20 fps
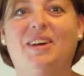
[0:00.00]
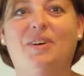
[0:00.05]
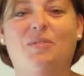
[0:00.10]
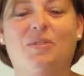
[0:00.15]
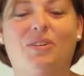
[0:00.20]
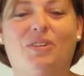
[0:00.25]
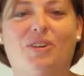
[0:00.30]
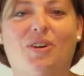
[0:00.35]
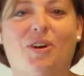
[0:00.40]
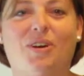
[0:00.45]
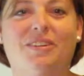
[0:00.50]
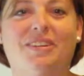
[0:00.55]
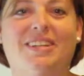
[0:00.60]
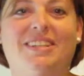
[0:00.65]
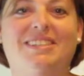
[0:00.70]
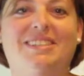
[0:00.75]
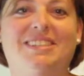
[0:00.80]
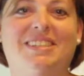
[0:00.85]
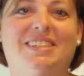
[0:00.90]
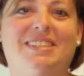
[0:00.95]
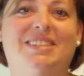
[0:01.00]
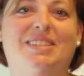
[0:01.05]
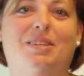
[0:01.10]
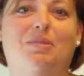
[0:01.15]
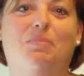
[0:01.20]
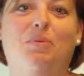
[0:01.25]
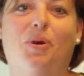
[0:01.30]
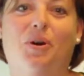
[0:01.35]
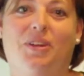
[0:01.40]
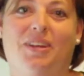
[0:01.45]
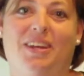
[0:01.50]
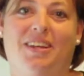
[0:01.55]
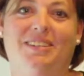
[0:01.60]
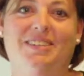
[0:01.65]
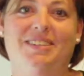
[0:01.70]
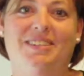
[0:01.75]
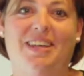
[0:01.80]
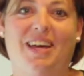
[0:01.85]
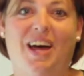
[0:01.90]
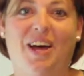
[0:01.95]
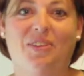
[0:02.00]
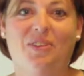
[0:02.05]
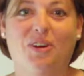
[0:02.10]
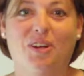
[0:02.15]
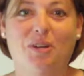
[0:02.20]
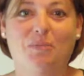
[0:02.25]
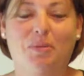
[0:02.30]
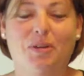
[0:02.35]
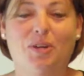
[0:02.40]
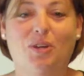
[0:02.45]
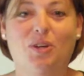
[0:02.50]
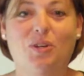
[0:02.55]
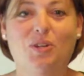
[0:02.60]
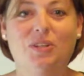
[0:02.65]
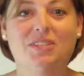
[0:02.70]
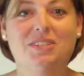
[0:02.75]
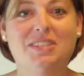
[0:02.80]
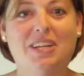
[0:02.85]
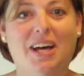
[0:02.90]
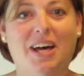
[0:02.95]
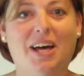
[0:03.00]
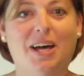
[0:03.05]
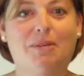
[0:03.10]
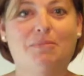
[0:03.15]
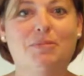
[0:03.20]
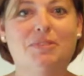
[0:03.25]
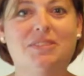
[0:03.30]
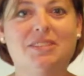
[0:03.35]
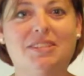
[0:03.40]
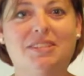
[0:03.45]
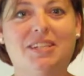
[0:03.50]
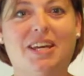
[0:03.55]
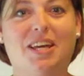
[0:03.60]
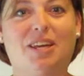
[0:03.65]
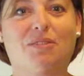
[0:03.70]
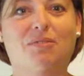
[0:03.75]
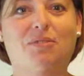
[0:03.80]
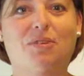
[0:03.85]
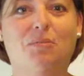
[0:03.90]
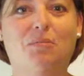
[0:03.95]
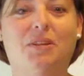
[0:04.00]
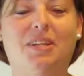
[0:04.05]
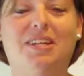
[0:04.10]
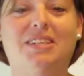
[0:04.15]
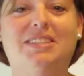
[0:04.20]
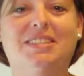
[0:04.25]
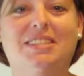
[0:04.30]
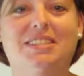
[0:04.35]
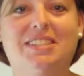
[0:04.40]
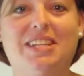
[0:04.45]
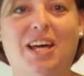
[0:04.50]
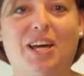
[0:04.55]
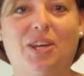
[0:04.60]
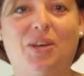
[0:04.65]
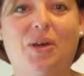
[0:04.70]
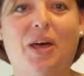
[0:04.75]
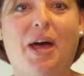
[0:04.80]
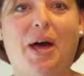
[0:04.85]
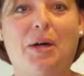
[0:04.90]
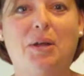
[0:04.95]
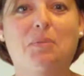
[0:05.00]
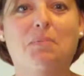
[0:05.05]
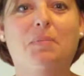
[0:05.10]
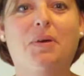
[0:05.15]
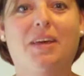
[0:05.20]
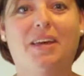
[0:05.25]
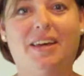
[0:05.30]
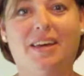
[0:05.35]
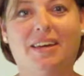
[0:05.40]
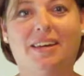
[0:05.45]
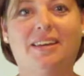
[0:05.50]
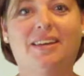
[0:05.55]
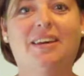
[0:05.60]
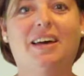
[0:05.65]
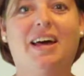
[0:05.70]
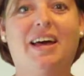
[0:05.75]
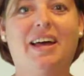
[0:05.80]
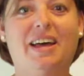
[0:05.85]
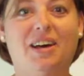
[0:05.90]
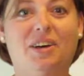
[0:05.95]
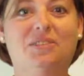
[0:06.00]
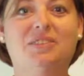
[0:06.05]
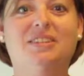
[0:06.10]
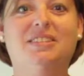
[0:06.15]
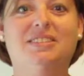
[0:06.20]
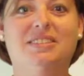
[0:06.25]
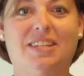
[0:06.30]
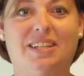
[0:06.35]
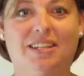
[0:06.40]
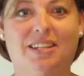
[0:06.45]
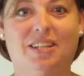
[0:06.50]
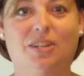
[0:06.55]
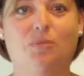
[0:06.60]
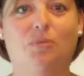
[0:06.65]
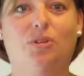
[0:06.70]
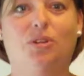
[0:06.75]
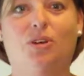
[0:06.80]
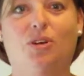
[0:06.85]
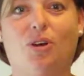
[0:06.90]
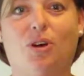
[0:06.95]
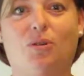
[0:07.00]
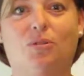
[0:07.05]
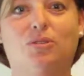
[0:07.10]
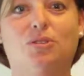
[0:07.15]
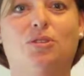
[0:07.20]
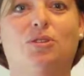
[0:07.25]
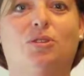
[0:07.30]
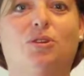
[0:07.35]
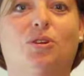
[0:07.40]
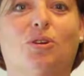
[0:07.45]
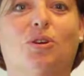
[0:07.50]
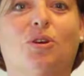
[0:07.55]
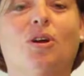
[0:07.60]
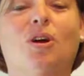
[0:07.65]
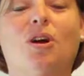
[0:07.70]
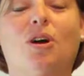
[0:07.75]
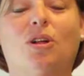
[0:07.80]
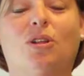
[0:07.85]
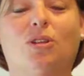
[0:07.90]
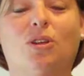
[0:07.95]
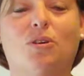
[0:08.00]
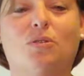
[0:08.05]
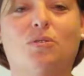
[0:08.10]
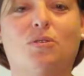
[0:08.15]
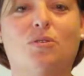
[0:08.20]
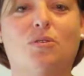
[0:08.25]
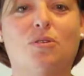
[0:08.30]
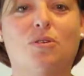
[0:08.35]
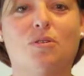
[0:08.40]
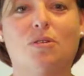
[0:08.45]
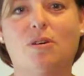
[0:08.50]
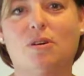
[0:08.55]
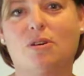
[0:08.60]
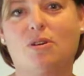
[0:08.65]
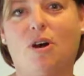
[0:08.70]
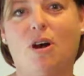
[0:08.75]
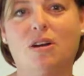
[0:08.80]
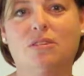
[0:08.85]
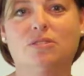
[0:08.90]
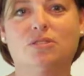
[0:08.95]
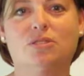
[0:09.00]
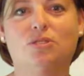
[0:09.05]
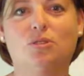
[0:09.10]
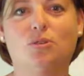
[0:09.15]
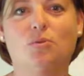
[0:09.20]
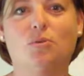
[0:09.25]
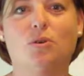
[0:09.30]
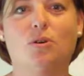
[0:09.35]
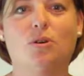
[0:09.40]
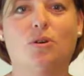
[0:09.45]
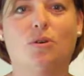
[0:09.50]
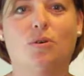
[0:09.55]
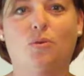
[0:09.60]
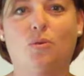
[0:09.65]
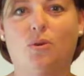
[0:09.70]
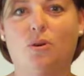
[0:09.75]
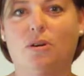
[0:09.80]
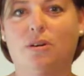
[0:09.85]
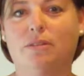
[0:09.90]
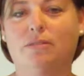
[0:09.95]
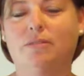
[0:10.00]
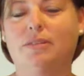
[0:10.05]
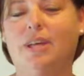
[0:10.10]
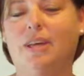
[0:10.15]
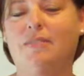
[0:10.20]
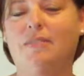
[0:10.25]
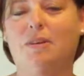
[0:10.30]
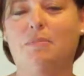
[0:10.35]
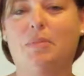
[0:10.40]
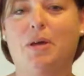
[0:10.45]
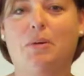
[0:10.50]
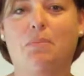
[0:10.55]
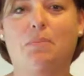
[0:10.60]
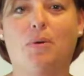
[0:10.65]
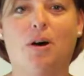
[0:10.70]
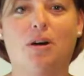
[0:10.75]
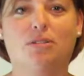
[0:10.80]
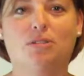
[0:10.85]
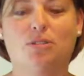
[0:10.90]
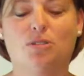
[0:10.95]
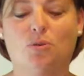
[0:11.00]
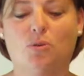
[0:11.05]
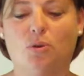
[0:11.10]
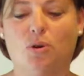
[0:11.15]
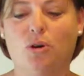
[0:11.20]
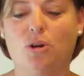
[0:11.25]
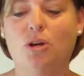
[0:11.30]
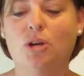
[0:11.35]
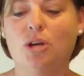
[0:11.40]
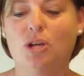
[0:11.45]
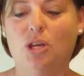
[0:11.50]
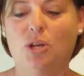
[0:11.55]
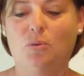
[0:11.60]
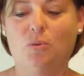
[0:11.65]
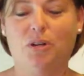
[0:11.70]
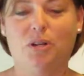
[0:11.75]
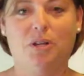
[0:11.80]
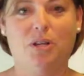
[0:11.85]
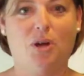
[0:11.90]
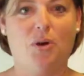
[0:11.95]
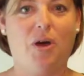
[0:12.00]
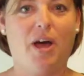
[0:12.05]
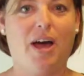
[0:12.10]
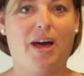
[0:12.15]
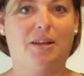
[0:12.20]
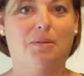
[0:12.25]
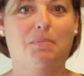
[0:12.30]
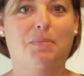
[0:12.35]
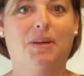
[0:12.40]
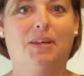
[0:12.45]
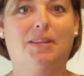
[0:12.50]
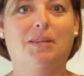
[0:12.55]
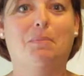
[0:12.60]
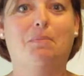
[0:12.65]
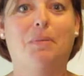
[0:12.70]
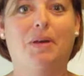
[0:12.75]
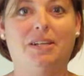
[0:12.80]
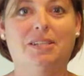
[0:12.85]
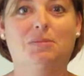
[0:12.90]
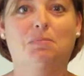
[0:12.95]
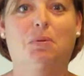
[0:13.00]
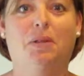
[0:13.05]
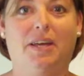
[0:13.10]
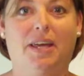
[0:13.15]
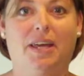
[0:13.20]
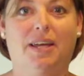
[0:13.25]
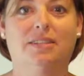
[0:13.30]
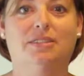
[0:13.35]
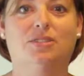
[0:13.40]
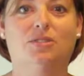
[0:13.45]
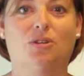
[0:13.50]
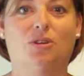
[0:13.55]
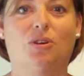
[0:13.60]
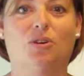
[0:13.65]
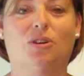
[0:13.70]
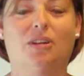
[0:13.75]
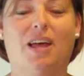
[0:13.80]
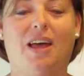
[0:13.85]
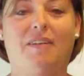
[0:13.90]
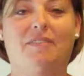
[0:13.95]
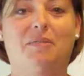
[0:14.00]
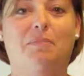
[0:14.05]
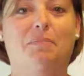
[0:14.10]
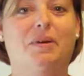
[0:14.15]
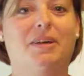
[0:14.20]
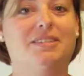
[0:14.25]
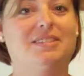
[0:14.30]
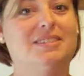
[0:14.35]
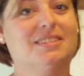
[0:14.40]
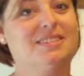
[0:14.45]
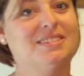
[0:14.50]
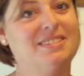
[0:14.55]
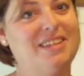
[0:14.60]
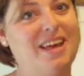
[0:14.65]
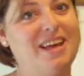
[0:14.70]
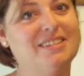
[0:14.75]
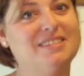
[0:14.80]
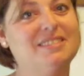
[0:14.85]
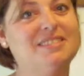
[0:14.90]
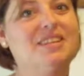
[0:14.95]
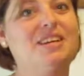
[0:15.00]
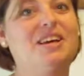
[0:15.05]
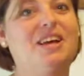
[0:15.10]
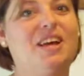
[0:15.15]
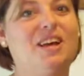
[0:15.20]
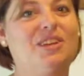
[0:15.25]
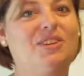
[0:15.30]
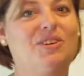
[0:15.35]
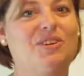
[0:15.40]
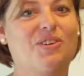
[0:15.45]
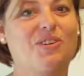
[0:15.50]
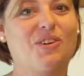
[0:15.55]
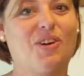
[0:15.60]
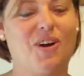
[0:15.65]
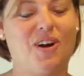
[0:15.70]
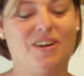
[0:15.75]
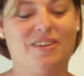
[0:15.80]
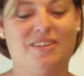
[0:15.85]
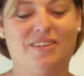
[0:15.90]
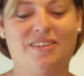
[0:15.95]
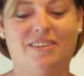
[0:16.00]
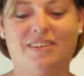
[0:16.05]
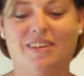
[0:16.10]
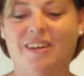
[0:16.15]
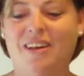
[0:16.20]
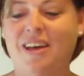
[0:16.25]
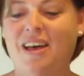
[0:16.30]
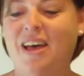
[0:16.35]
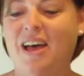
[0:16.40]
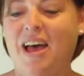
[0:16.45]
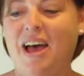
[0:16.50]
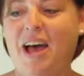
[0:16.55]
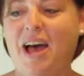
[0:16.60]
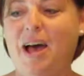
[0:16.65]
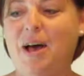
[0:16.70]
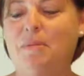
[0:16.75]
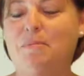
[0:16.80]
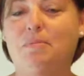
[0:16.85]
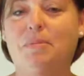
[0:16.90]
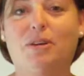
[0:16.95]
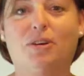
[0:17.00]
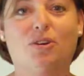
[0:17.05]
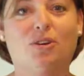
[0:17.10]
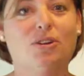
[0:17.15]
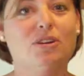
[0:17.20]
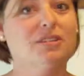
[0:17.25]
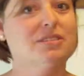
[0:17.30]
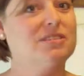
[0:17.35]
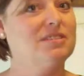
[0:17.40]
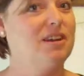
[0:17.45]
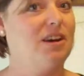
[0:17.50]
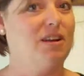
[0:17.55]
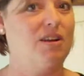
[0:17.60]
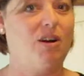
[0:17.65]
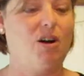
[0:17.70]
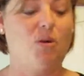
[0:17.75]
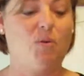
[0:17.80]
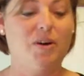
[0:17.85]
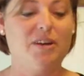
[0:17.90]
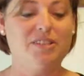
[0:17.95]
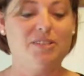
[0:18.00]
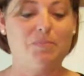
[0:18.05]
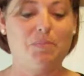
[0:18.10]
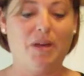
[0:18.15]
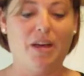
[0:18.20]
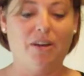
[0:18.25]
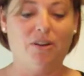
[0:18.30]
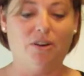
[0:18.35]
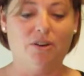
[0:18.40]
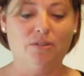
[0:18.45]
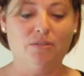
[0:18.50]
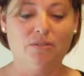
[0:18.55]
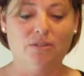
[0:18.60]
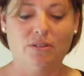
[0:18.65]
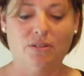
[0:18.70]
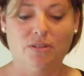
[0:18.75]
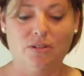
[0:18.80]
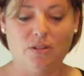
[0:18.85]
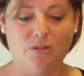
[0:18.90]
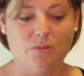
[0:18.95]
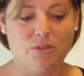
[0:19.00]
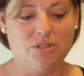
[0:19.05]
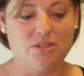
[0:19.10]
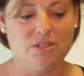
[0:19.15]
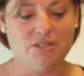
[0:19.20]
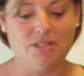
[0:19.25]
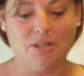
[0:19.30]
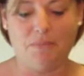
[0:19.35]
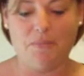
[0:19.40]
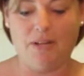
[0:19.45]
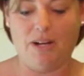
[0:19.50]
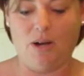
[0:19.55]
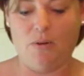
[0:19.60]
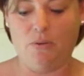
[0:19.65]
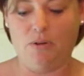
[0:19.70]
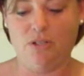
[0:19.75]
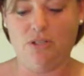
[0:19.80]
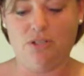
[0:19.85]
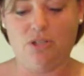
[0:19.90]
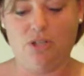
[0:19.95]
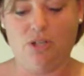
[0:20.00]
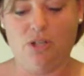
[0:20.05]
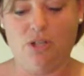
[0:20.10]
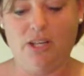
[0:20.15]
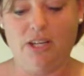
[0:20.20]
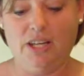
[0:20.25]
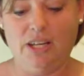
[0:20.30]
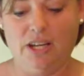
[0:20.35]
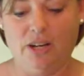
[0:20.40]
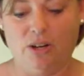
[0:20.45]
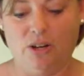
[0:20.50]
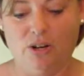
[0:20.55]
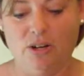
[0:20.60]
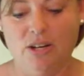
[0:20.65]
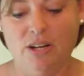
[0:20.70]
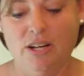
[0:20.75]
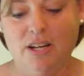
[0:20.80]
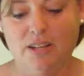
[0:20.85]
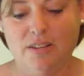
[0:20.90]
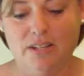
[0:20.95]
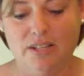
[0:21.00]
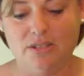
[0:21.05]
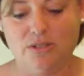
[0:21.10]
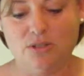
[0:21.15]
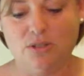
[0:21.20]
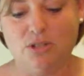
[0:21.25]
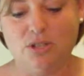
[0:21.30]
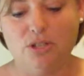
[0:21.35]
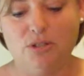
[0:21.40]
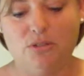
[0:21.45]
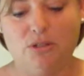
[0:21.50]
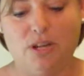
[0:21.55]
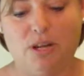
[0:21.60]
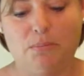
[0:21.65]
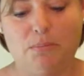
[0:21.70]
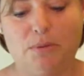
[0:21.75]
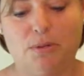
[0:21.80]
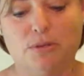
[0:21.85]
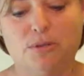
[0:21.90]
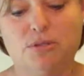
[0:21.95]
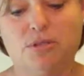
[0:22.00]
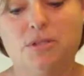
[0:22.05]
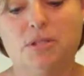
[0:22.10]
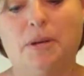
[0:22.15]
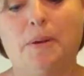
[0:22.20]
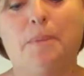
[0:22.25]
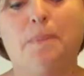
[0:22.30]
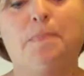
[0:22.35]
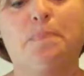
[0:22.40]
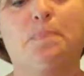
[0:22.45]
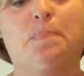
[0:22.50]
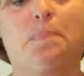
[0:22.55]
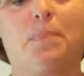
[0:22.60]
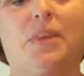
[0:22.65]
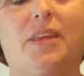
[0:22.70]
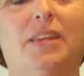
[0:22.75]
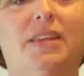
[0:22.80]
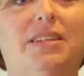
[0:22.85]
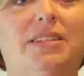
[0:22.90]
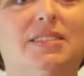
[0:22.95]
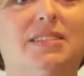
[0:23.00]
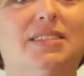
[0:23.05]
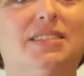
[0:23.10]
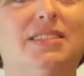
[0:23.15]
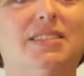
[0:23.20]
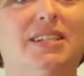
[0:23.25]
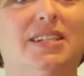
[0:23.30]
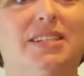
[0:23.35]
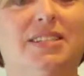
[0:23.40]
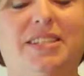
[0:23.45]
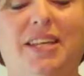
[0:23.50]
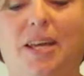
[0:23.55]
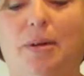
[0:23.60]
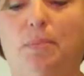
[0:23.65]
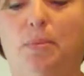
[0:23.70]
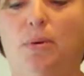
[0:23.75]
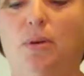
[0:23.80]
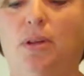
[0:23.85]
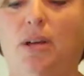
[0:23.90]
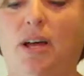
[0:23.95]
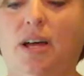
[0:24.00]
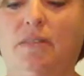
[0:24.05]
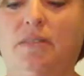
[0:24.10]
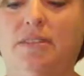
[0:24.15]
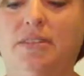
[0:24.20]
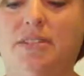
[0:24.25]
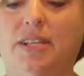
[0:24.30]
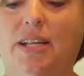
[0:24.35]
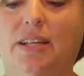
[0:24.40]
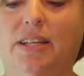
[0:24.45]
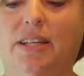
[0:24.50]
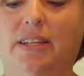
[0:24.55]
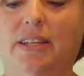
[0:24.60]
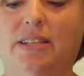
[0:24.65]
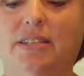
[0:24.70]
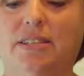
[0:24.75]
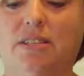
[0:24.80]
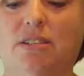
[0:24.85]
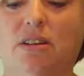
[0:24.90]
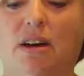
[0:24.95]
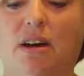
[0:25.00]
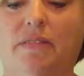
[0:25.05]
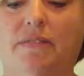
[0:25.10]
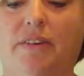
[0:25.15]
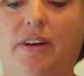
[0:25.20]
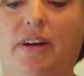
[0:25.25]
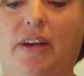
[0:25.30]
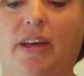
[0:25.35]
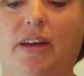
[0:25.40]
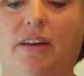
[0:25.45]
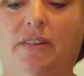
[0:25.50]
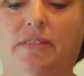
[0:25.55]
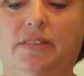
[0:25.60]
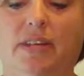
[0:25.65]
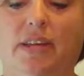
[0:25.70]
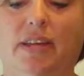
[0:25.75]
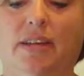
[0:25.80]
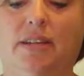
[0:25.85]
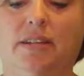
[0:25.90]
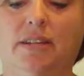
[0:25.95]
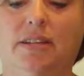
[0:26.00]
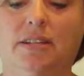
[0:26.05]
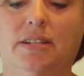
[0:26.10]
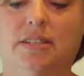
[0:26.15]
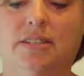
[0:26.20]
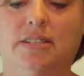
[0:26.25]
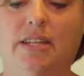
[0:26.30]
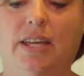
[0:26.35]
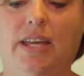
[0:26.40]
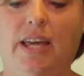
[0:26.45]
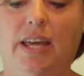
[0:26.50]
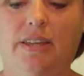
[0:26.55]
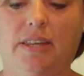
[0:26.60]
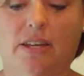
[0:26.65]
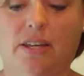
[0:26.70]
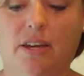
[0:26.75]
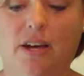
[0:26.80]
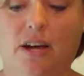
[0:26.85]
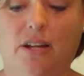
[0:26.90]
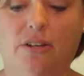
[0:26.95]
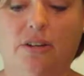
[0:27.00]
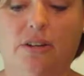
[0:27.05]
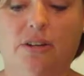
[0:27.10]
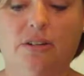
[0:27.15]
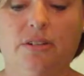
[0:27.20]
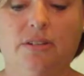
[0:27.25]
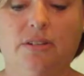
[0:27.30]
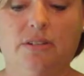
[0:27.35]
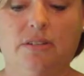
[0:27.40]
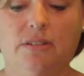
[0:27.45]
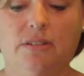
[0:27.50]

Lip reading: With gardening season upon us, I thought it'd be a good time to take a few minutes and tell you how to pick a healthy seedling. When you go to your local garden store or even a big box store, you want to know how to pick the best plant so you're going to have the best success in your garden. Bigger is not always better, which is something I want to show you here. These are cucumbers. This is an example of a seedling that's not very healthy. See the color?